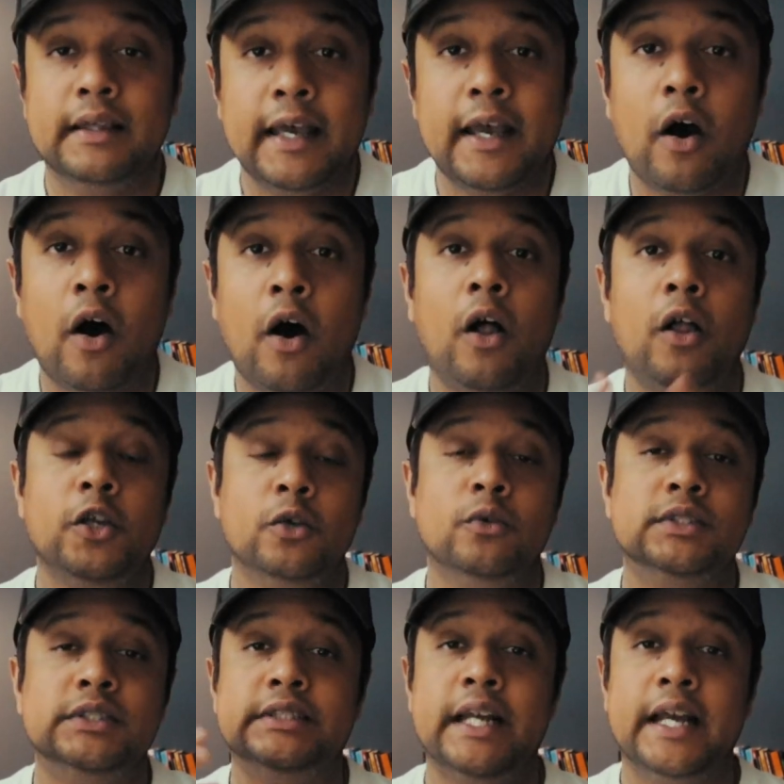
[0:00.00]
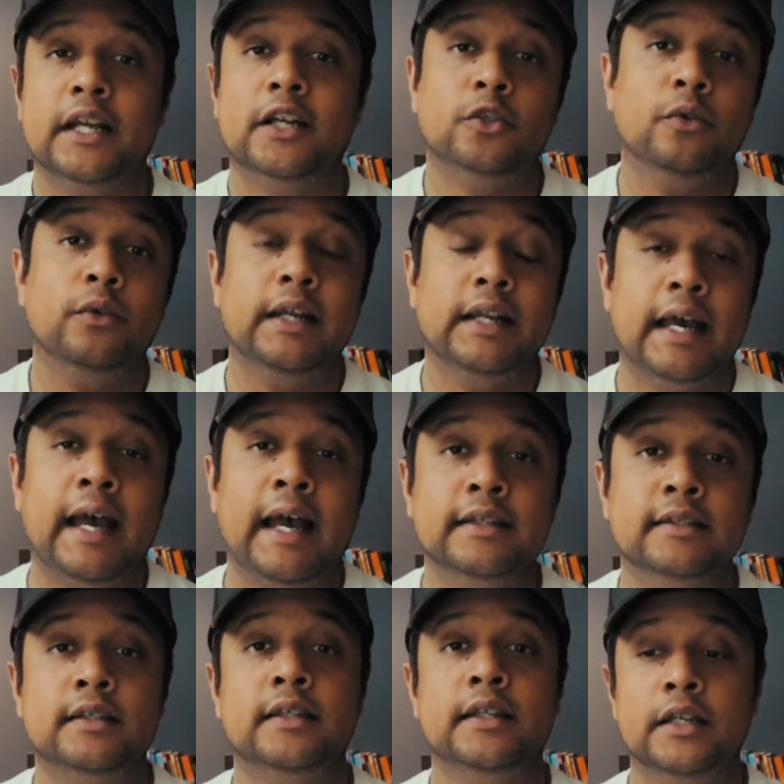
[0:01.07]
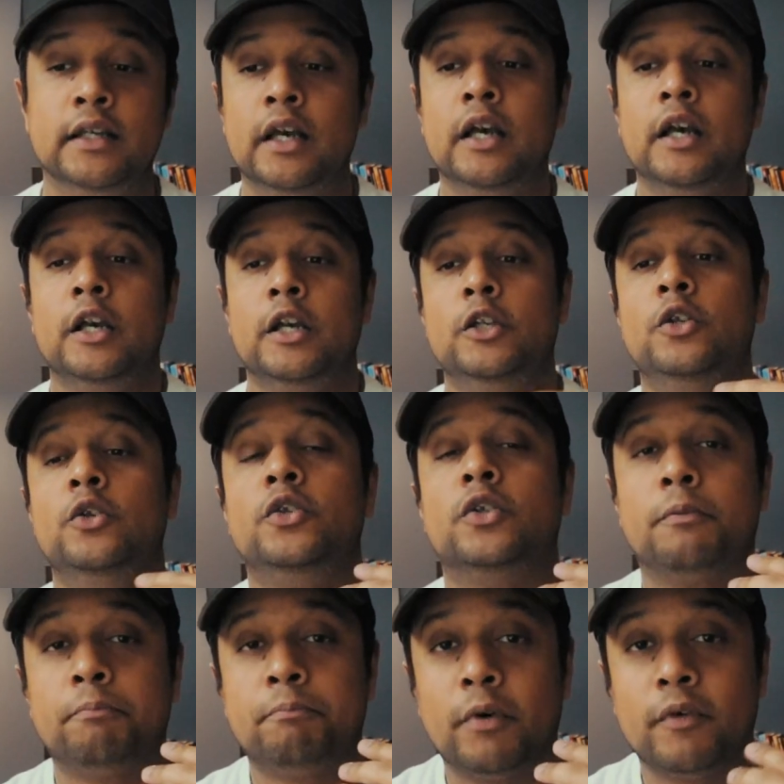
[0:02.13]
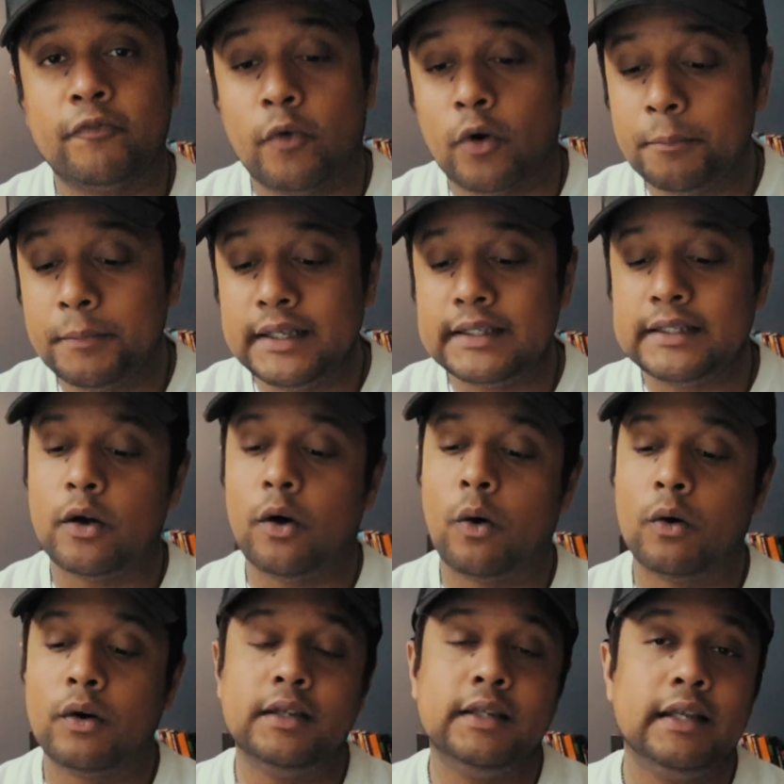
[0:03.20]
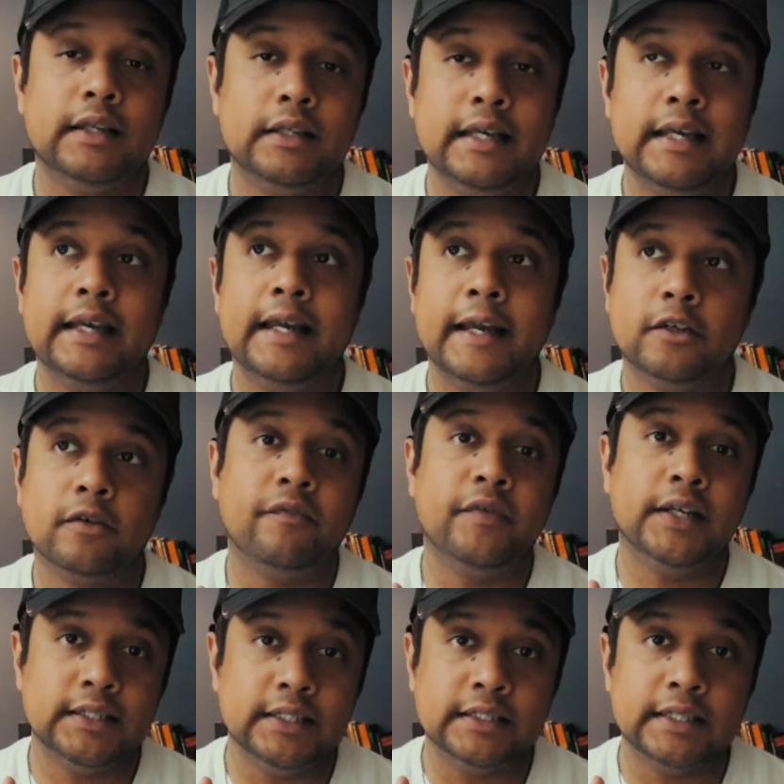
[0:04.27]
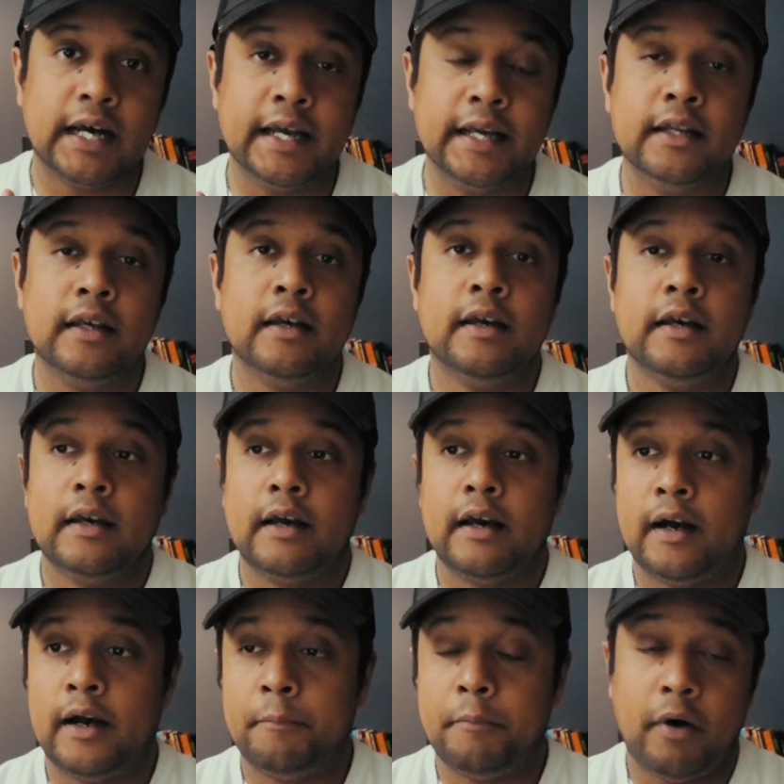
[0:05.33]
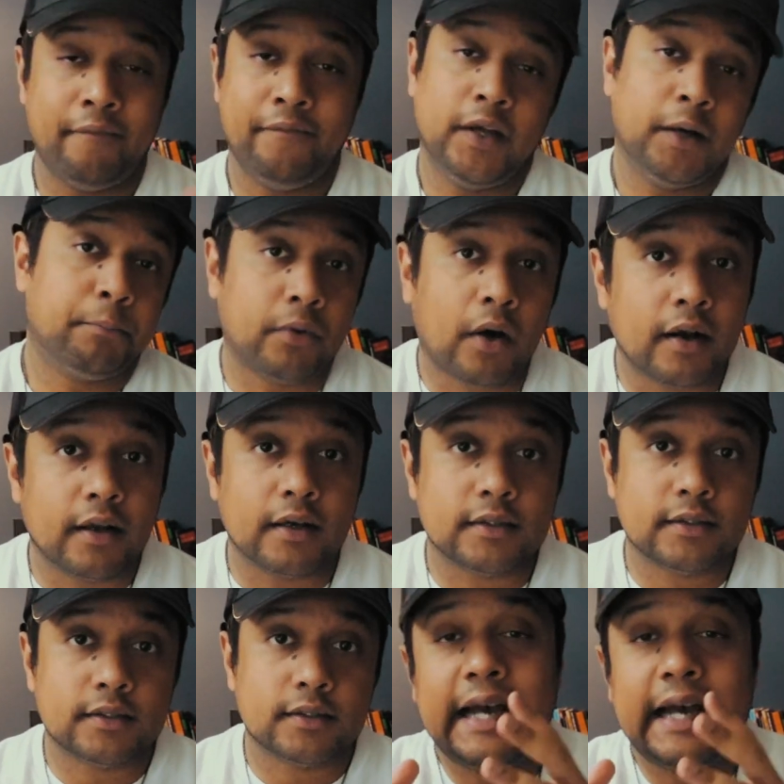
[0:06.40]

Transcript: They all use data to enhance the user performance or the interface design of their products.